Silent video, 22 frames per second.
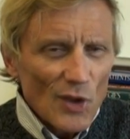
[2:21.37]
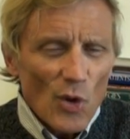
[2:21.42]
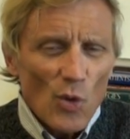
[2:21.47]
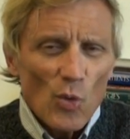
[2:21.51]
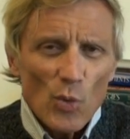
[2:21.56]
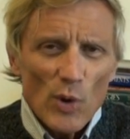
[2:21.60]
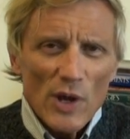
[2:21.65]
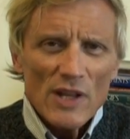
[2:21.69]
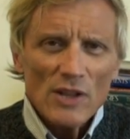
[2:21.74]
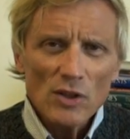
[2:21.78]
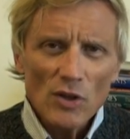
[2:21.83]

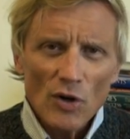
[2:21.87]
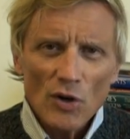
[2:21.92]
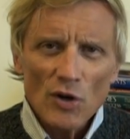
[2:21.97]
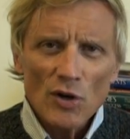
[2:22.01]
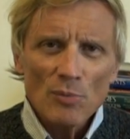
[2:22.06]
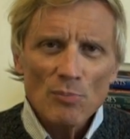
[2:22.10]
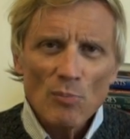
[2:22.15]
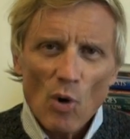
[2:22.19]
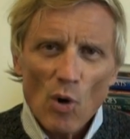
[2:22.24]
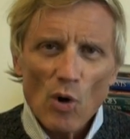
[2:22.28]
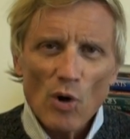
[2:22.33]
we
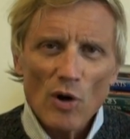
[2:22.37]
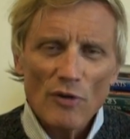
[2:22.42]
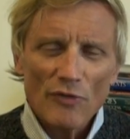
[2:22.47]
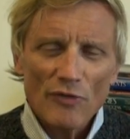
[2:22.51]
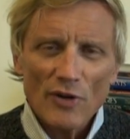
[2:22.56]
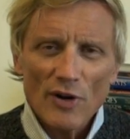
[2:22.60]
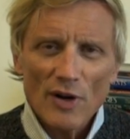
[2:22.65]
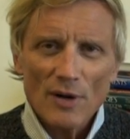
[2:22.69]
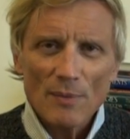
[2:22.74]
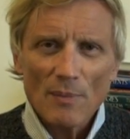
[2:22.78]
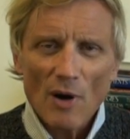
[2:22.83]
learn more
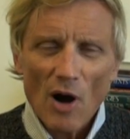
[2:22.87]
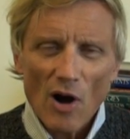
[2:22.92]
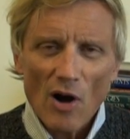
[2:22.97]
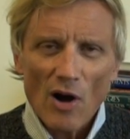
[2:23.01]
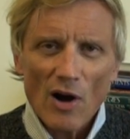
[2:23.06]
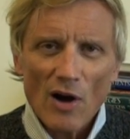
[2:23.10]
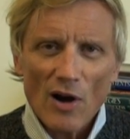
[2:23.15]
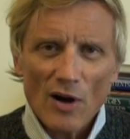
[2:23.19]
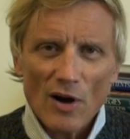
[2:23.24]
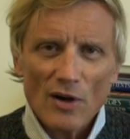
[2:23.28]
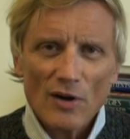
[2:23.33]
from
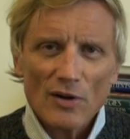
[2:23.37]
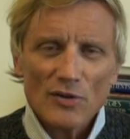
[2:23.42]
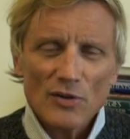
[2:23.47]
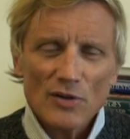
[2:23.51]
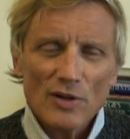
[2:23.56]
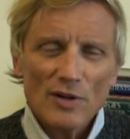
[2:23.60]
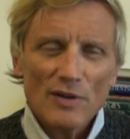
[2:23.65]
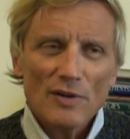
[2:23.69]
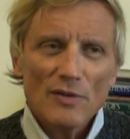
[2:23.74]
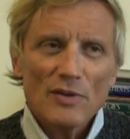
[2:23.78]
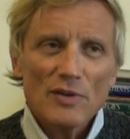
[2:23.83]
our
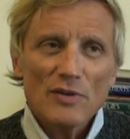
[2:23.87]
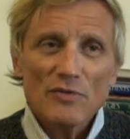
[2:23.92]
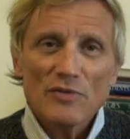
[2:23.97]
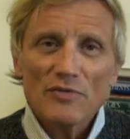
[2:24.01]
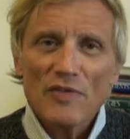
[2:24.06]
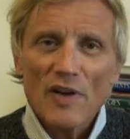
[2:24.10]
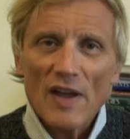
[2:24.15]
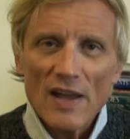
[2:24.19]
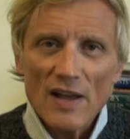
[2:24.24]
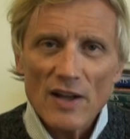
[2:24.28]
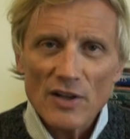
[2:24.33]

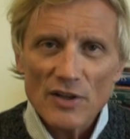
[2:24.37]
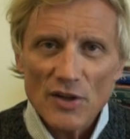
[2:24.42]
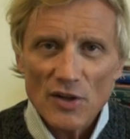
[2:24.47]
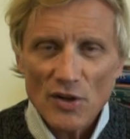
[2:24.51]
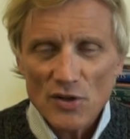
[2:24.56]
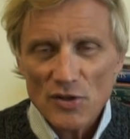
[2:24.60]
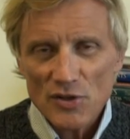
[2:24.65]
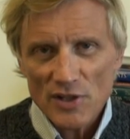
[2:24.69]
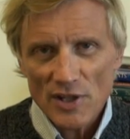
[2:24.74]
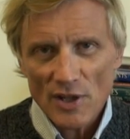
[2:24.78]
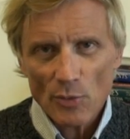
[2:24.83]

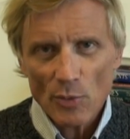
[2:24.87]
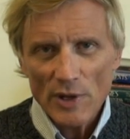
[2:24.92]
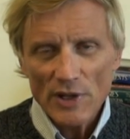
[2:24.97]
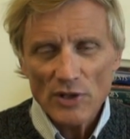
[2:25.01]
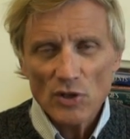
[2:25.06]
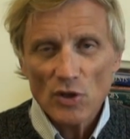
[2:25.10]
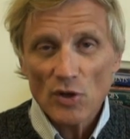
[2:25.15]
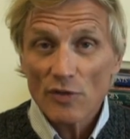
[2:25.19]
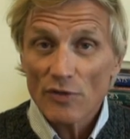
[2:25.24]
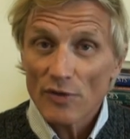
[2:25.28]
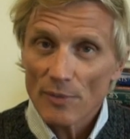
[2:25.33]
failures than we
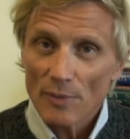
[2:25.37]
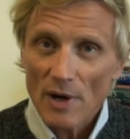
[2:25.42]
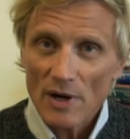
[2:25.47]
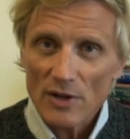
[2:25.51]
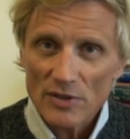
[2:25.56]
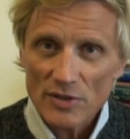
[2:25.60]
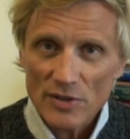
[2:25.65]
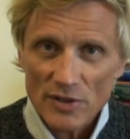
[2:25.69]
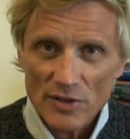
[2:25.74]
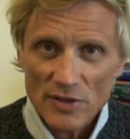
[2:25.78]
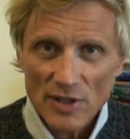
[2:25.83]
do from our
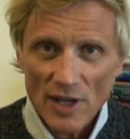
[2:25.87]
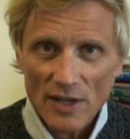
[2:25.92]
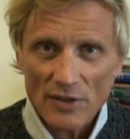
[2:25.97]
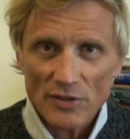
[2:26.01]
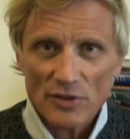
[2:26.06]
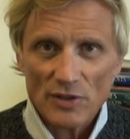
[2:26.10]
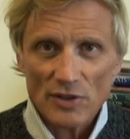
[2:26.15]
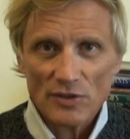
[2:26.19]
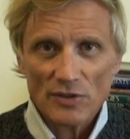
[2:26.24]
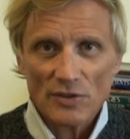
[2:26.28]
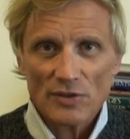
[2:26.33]

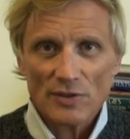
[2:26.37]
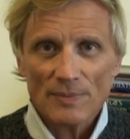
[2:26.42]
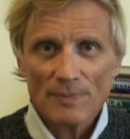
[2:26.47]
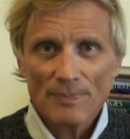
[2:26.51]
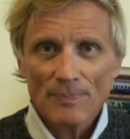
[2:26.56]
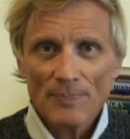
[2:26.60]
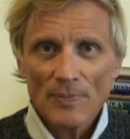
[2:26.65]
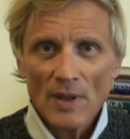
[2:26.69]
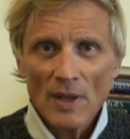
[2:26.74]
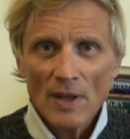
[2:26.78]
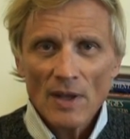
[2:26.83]
successes.
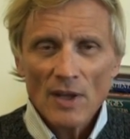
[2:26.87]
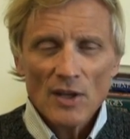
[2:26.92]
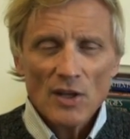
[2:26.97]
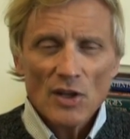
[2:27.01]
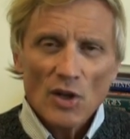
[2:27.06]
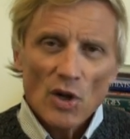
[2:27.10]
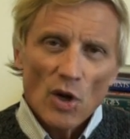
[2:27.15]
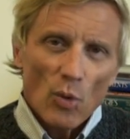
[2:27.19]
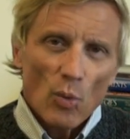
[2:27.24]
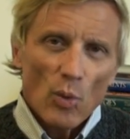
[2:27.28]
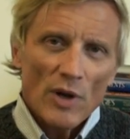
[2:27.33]

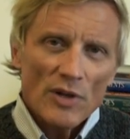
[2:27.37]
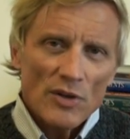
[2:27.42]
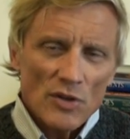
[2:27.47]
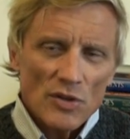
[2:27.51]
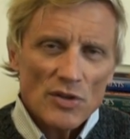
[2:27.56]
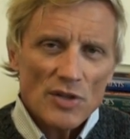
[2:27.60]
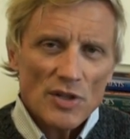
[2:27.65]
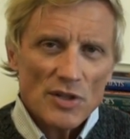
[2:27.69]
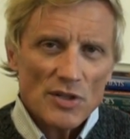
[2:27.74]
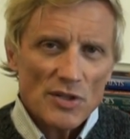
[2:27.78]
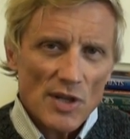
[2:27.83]
You know, when you're
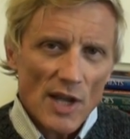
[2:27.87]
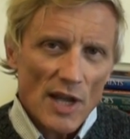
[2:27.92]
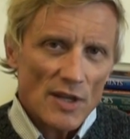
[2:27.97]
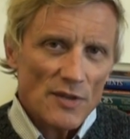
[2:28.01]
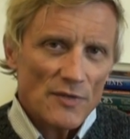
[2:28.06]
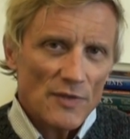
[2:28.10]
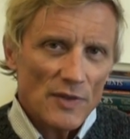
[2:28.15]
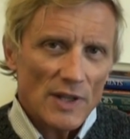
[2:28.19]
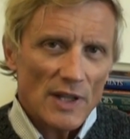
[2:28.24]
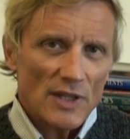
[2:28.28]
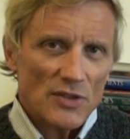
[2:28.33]

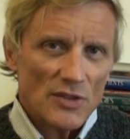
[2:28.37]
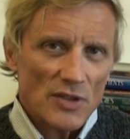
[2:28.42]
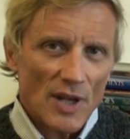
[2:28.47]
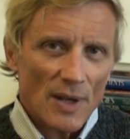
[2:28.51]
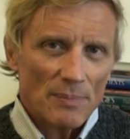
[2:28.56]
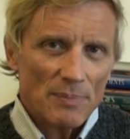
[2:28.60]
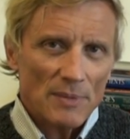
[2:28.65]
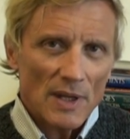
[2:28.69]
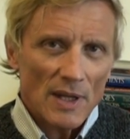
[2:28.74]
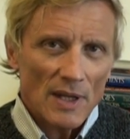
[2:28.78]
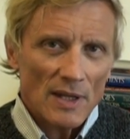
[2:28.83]
successful at
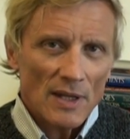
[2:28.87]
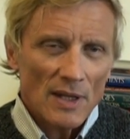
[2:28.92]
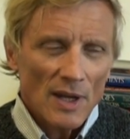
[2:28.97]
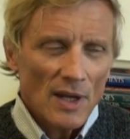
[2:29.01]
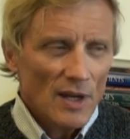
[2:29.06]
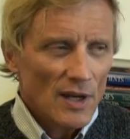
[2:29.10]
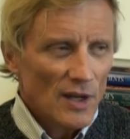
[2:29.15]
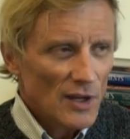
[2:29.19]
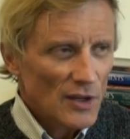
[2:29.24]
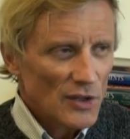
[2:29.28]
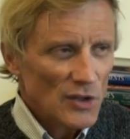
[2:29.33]
something,
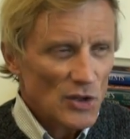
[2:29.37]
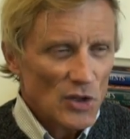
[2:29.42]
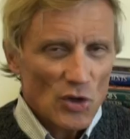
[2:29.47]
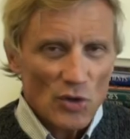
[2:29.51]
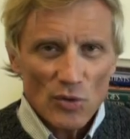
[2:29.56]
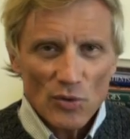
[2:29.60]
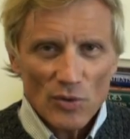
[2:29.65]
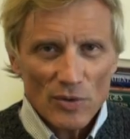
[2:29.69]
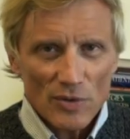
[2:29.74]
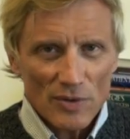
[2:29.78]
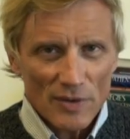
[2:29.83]

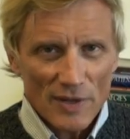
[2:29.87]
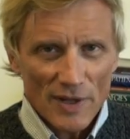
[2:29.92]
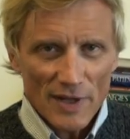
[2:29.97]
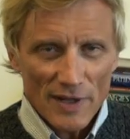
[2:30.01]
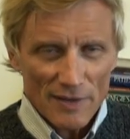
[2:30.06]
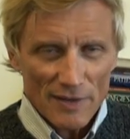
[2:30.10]
you